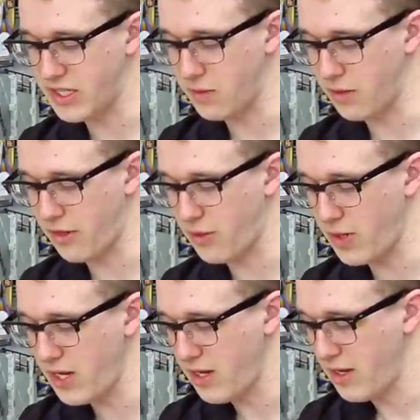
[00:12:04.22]
Number
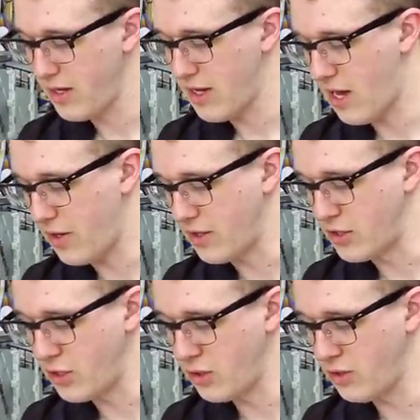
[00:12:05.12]
Three out in
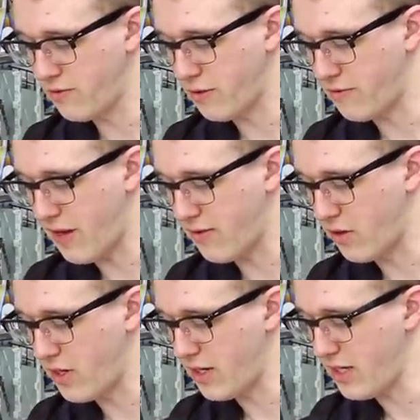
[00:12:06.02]
June for five
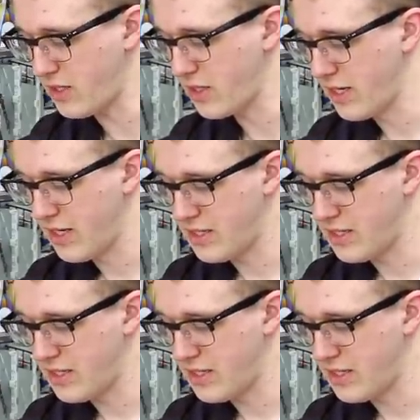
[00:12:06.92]
hundred yen each.